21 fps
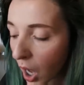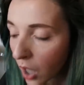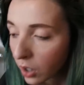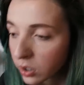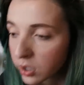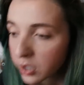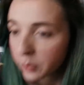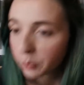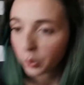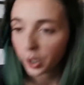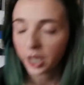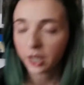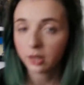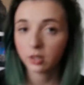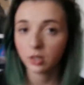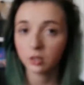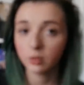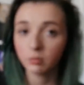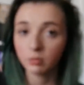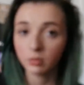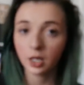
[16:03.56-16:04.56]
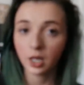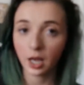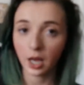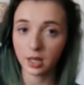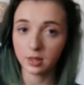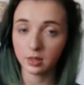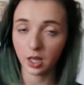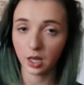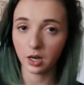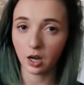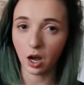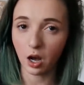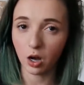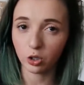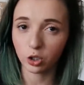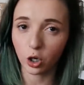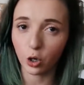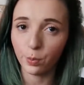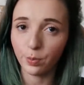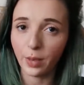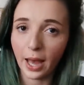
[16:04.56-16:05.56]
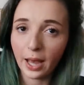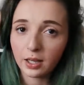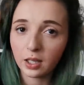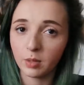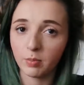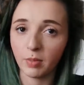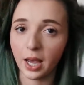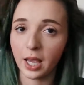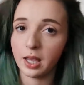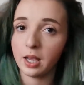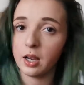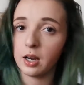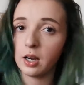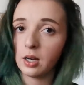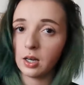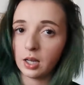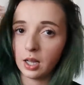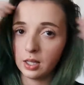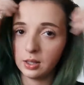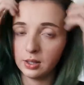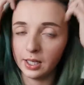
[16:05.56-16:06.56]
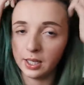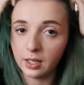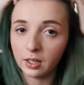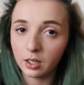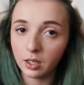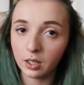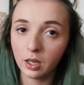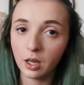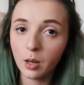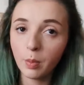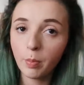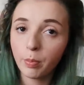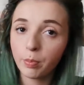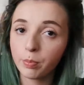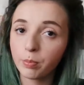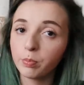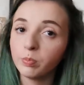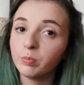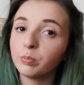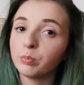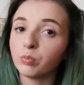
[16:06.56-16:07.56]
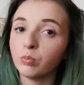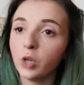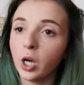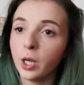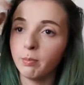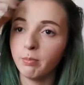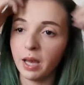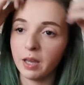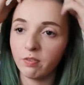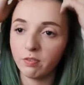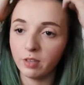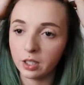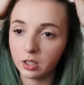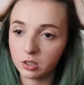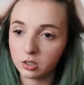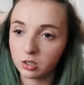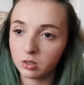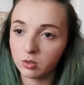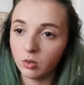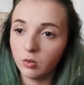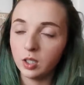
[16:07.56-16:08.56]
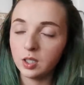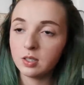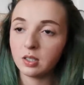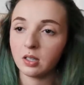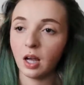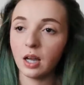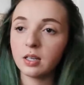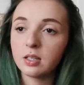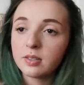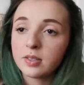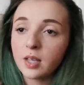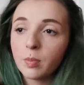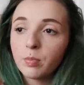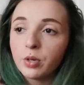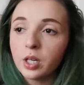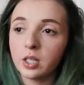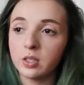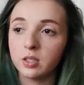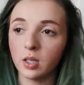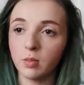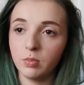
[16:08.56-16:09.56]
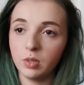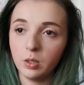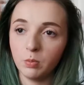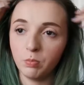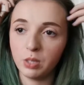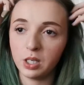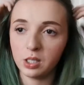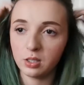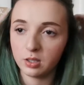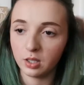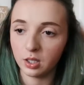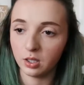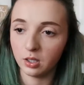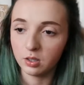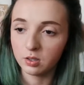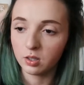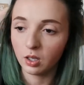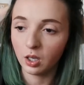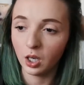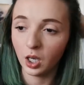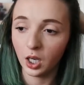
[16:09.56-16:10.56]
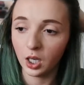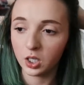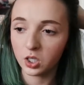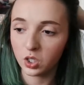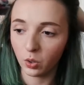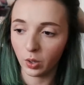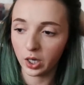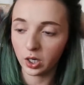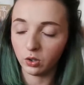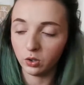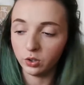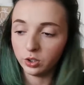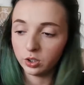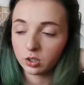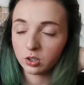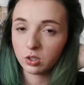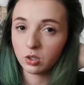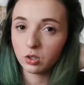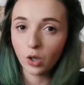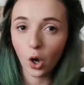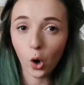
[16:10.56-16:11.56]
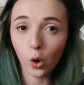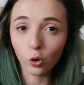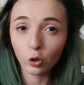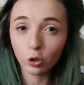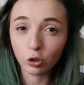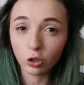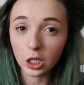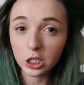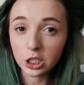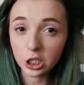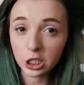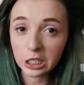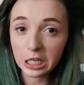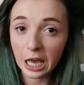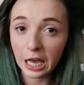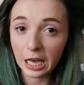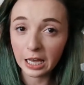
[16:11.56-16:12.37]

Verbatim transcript: I'll spray them and then I'll go back in my hair and like run my fingers through it to kind of separate some of the pieces so I don't look so crunchy